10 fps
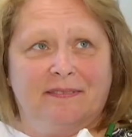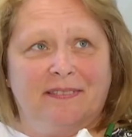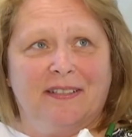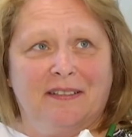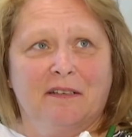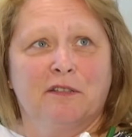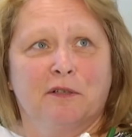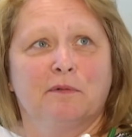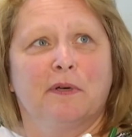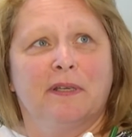It does
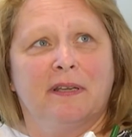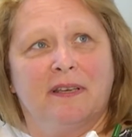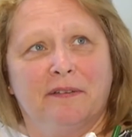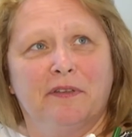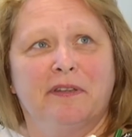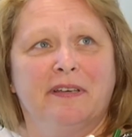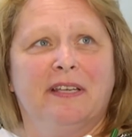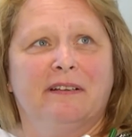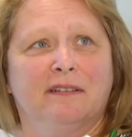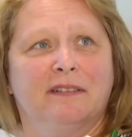hurt when they give you the
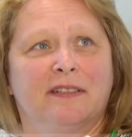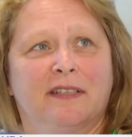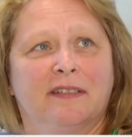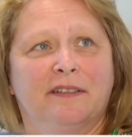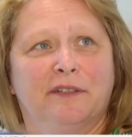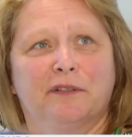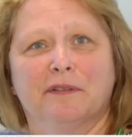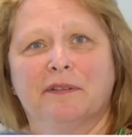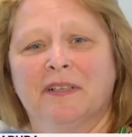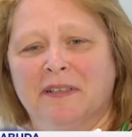needle and then
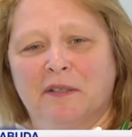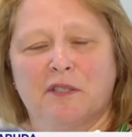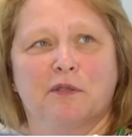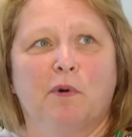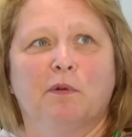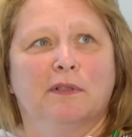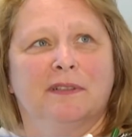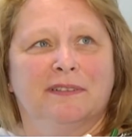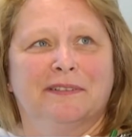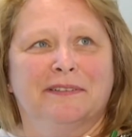you're
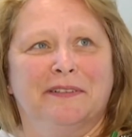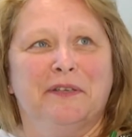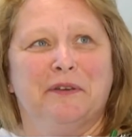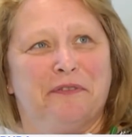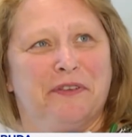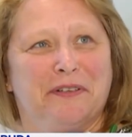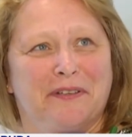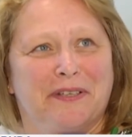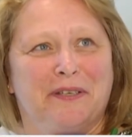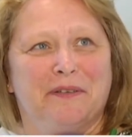swollen or you feel
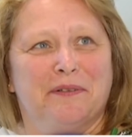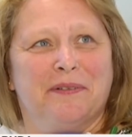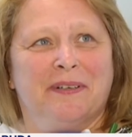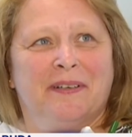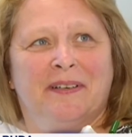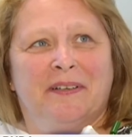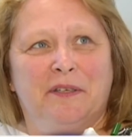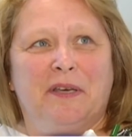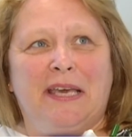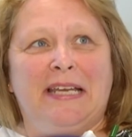like you're,
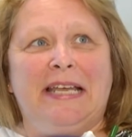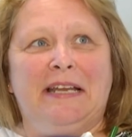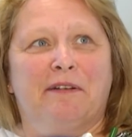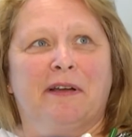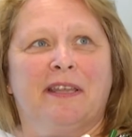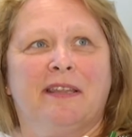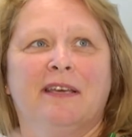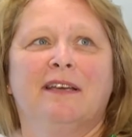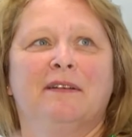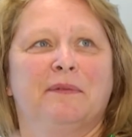you can't eat or
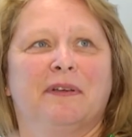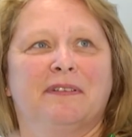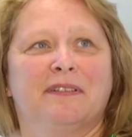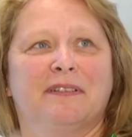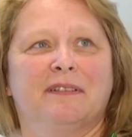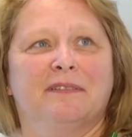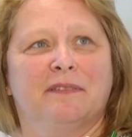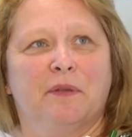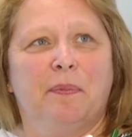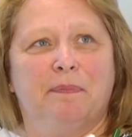anything until
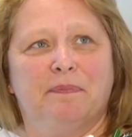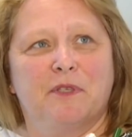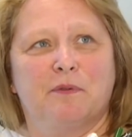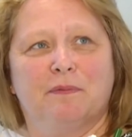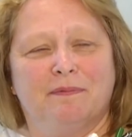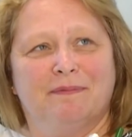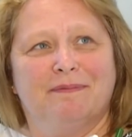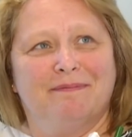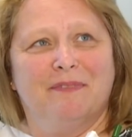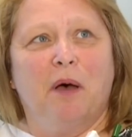the
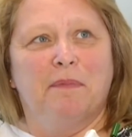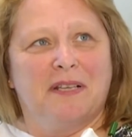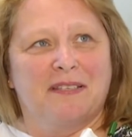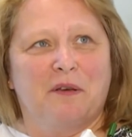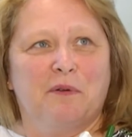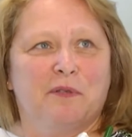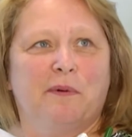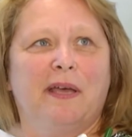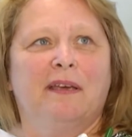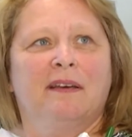numbness goes
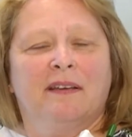away.